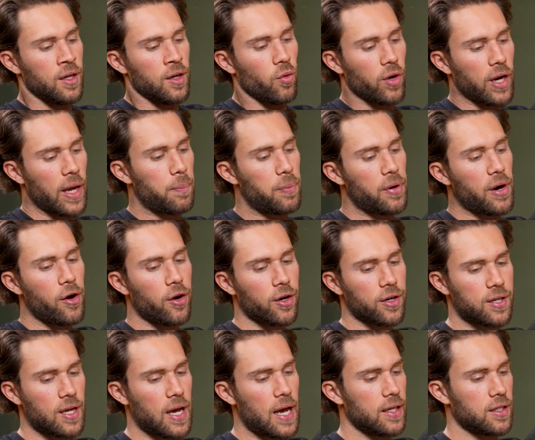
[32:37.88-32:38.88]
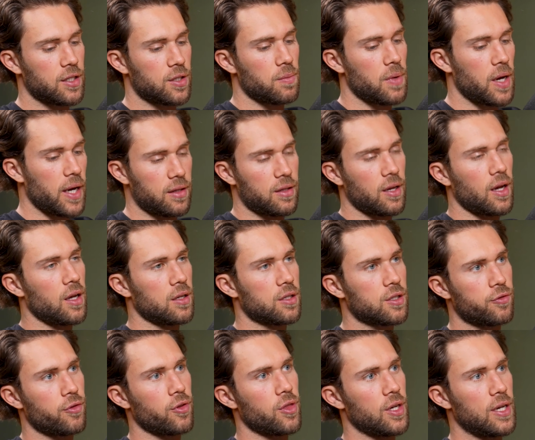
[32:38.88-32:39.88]
when I prioritize my
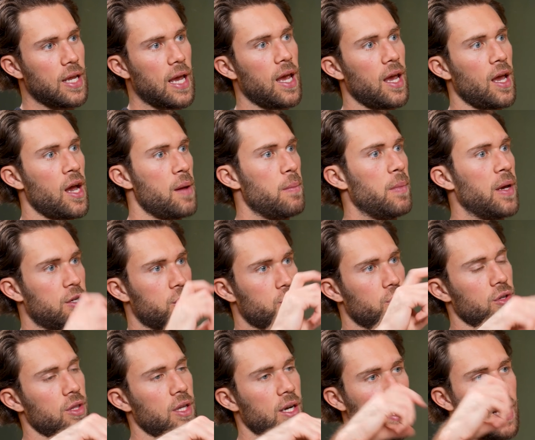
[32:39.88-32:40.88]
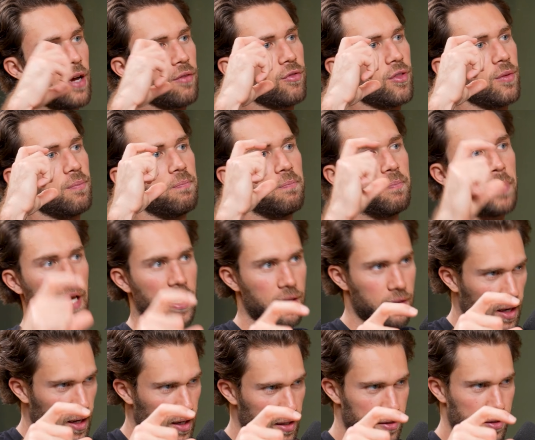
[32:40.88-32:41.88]
tasks for the day, I make sure that I have the big
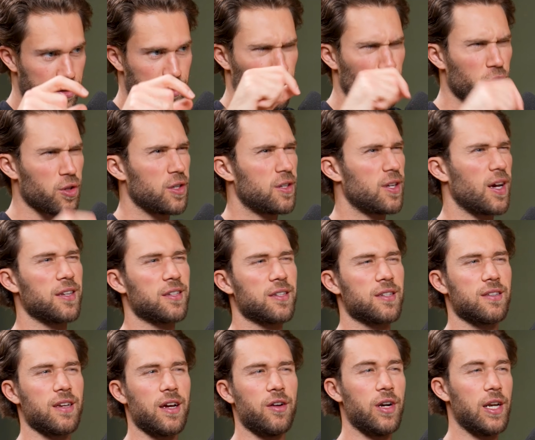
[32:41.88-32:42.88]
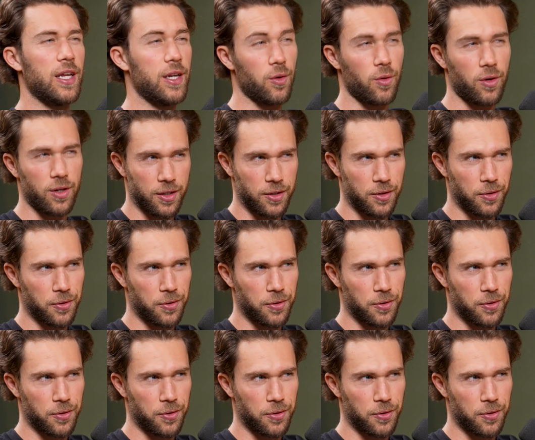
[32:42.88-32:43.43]
tasks or the tasks I really don't want to